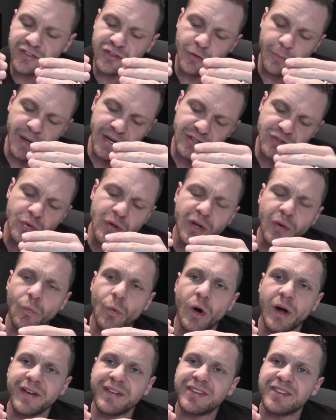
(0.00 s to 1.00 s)
So by doing
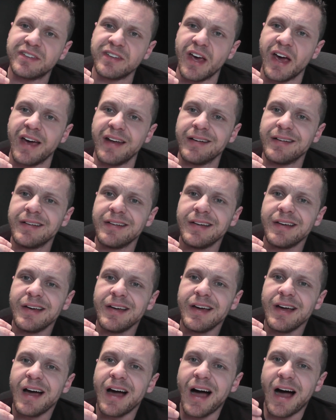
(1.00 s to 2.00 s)
one set,
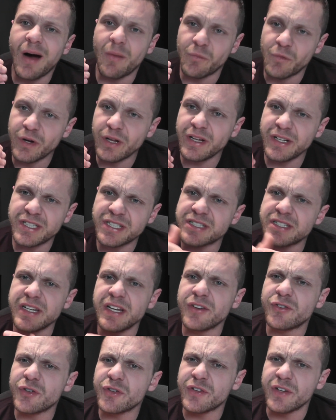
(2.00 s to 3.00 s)
I'm really just
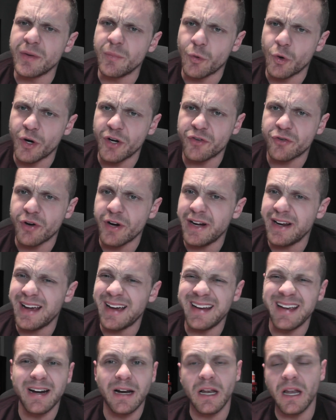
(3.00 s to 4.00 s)
interested more in training.
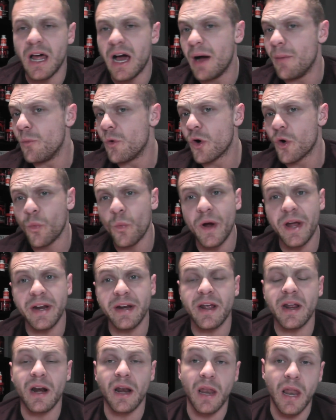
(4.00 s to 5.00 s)
I get a lot more
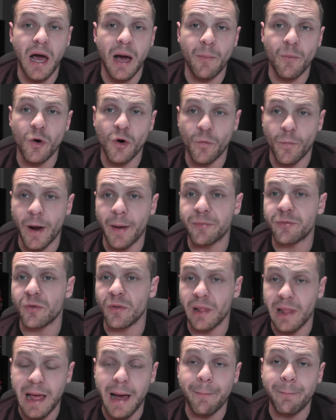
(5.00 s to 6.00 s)
weight and a lot more reps
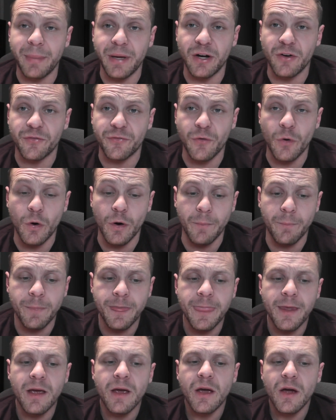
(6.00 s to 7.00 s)
with a lot better form
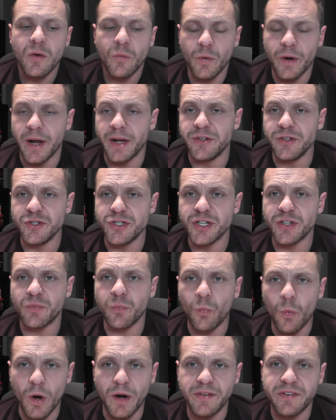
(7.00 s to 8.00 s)
when I do
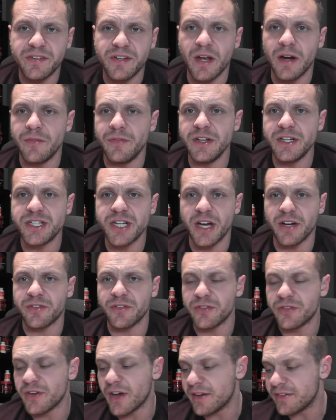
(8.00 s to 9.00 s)
just one set of each
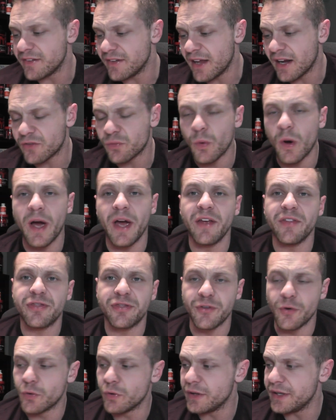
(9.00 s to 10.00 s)
exercise. And that's why I
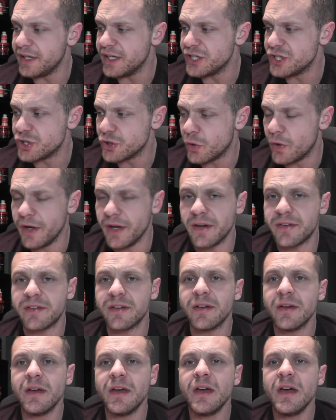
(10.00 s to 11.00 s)
thoroughly enjoy
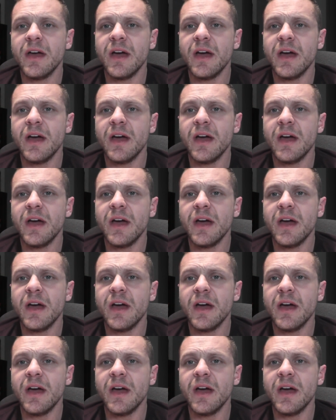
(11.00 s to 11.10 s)
it.